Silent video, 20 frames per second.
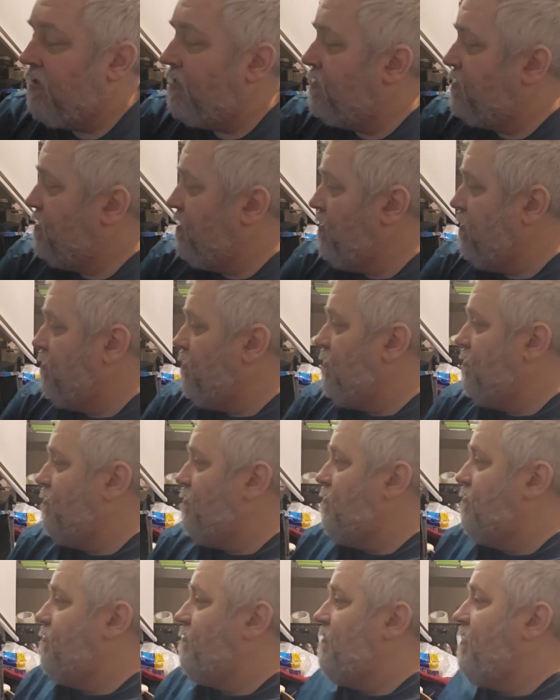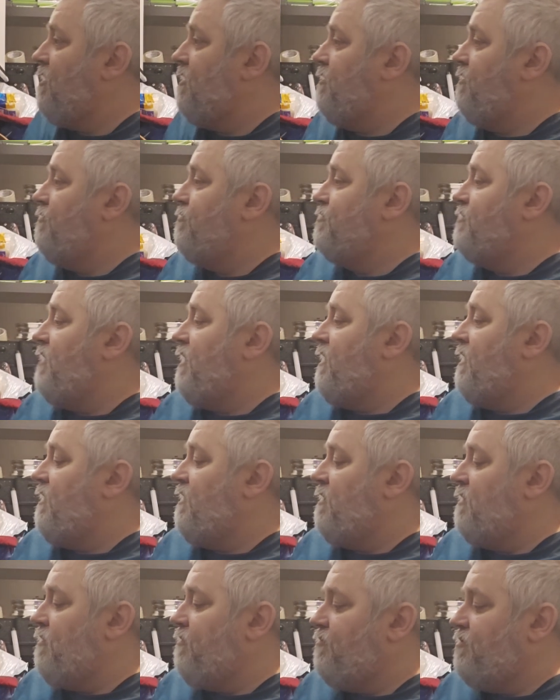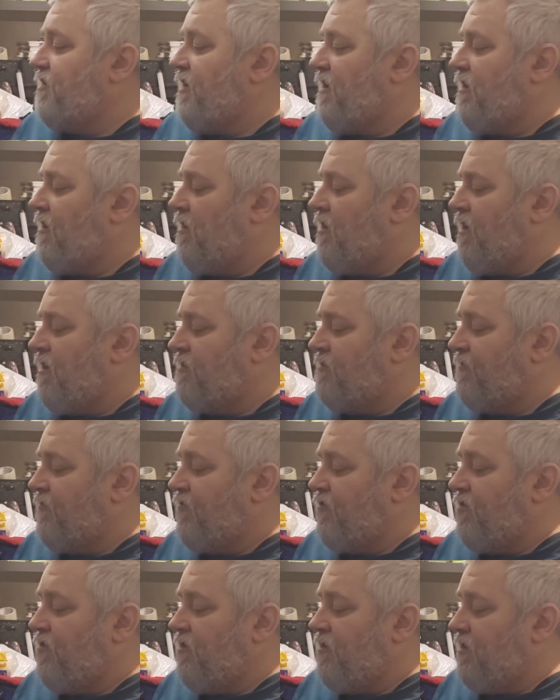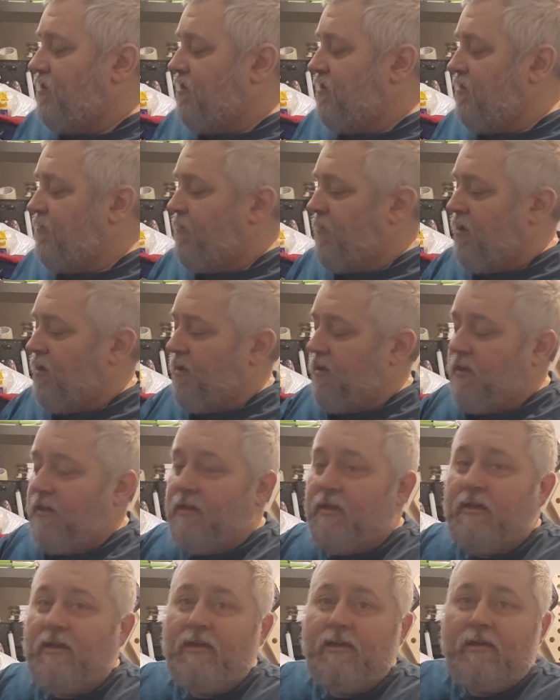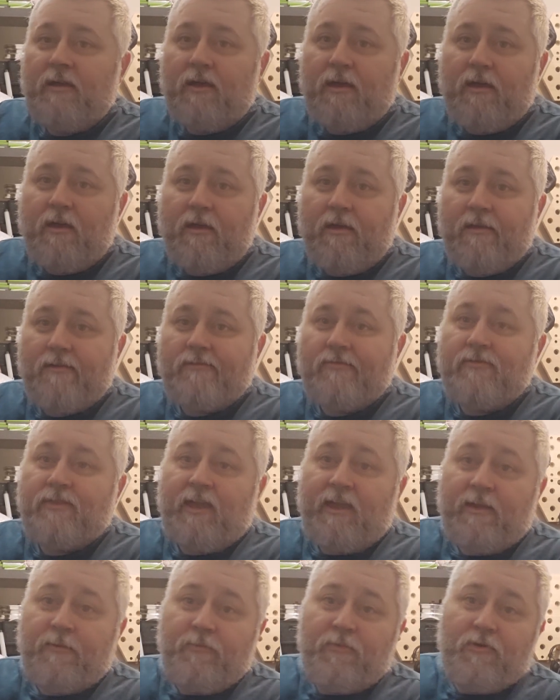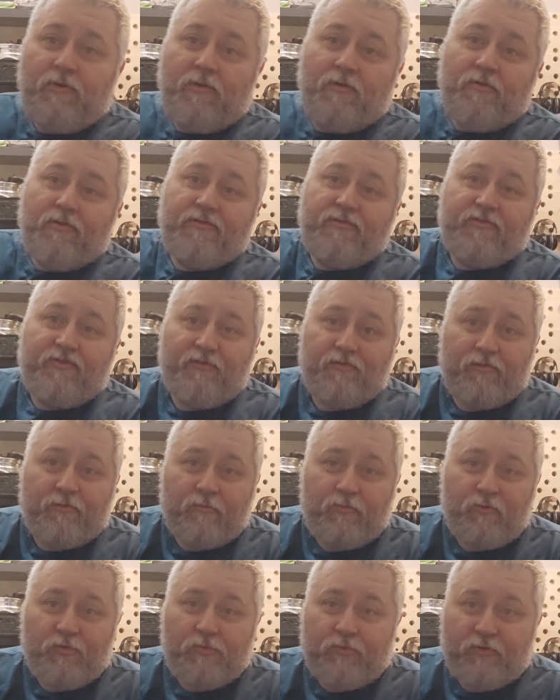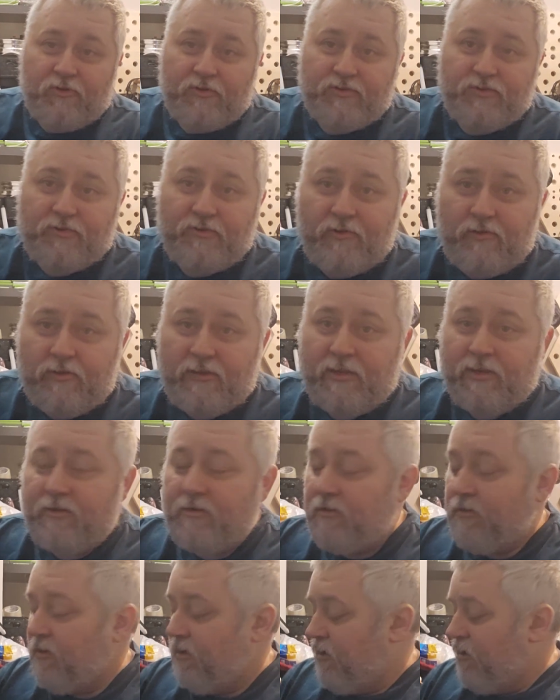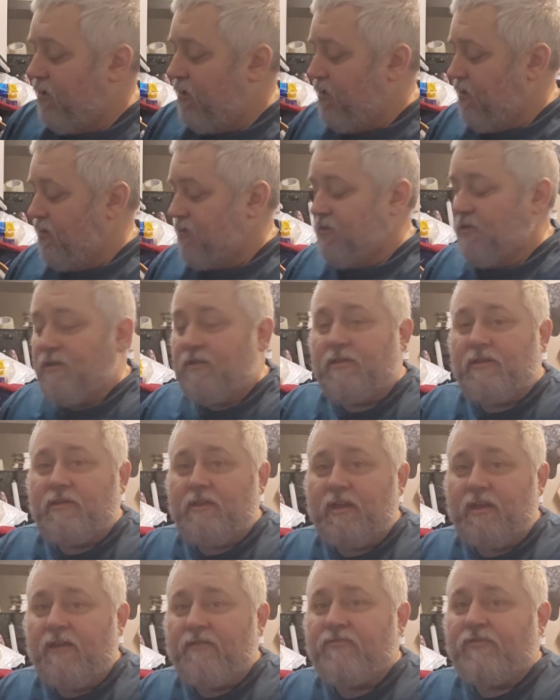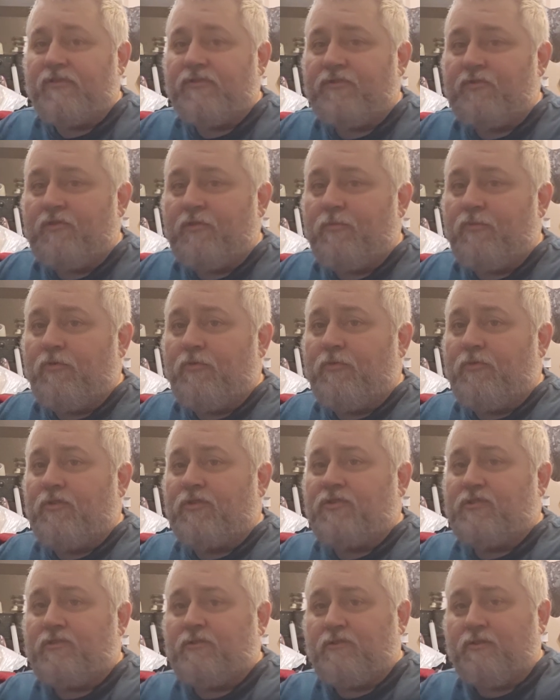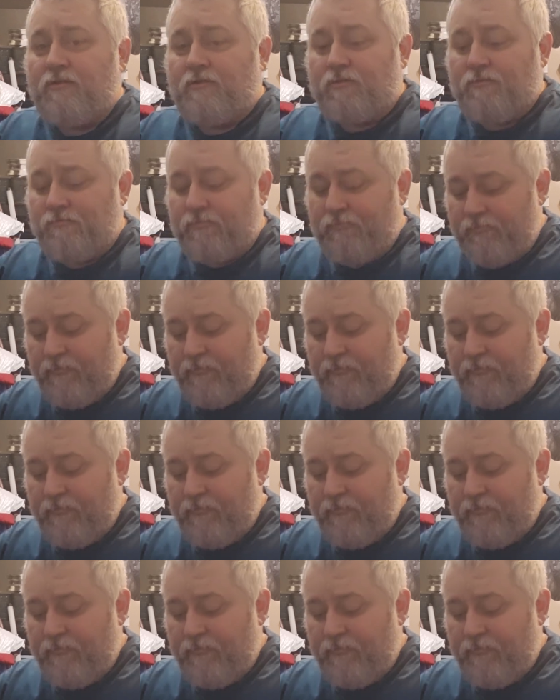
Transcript: So I use that, and I use that a lot for cleaning my label thermal printer cleaner, to clean off the thermal printer